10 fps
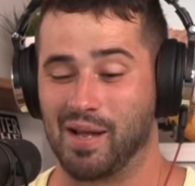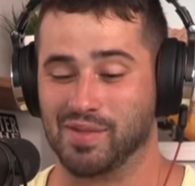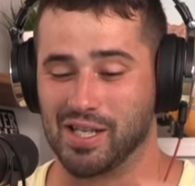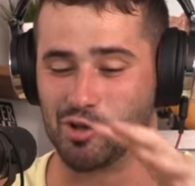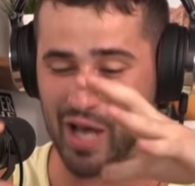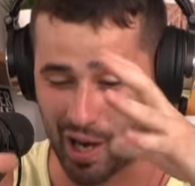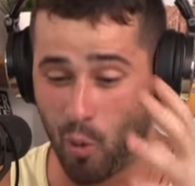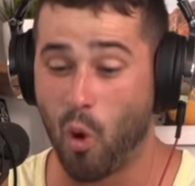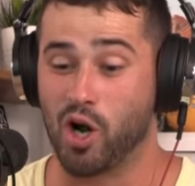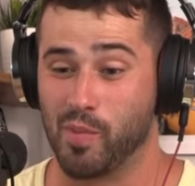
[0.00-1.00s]
I'm saying you get a
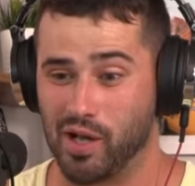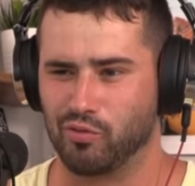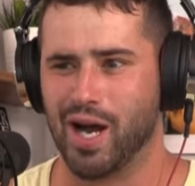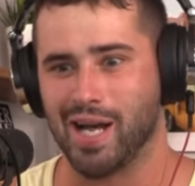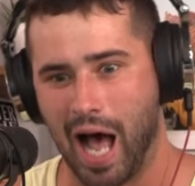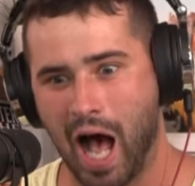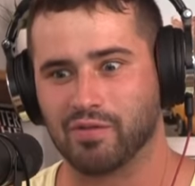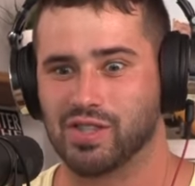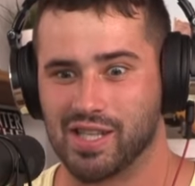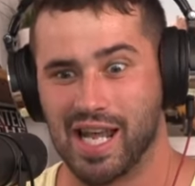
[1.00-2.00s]
watermelon, right?
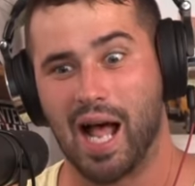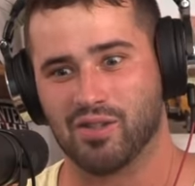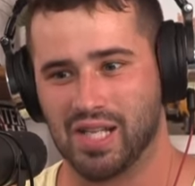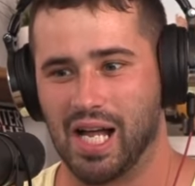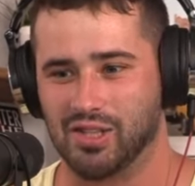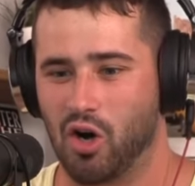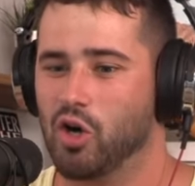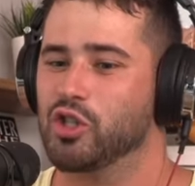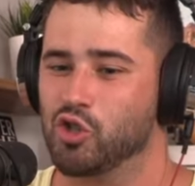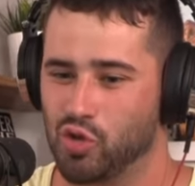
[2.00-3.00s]
Obviously, the outside's
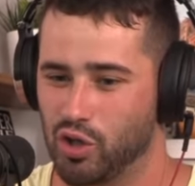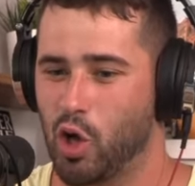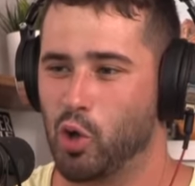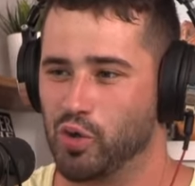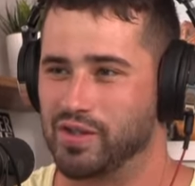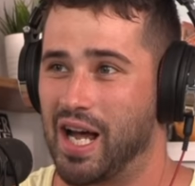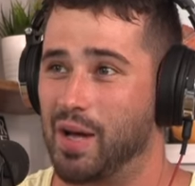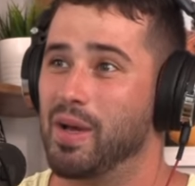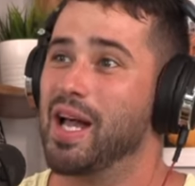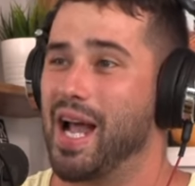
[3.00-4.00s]
hard. You drill a hole in the
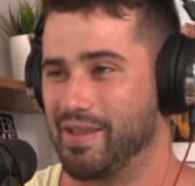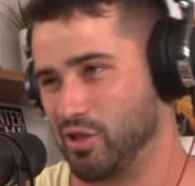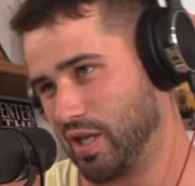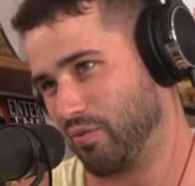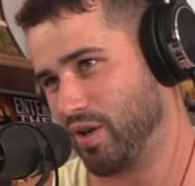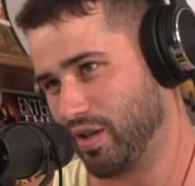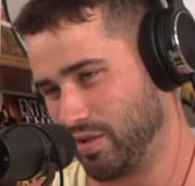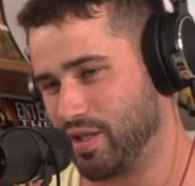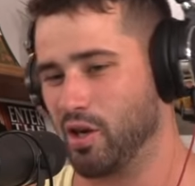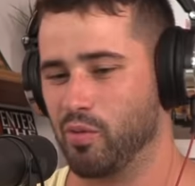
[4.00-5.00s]
top and then you get rid of the,
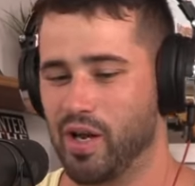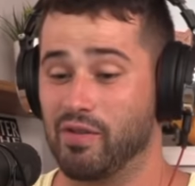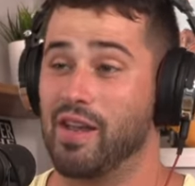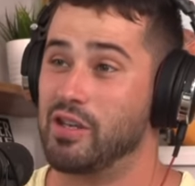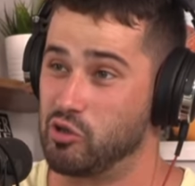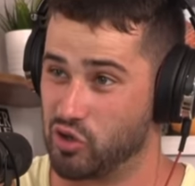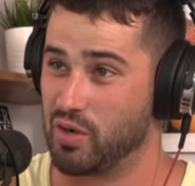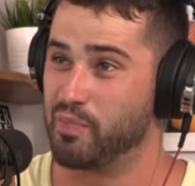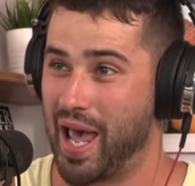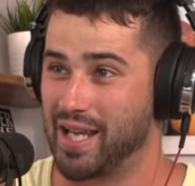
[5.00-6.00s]
you know, whatever, and then you
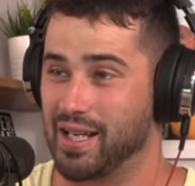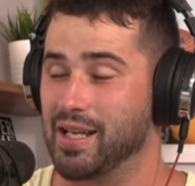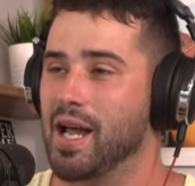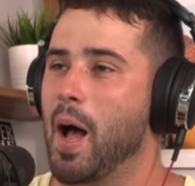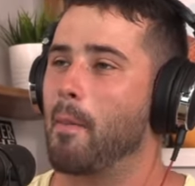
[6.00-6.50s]
start banging it.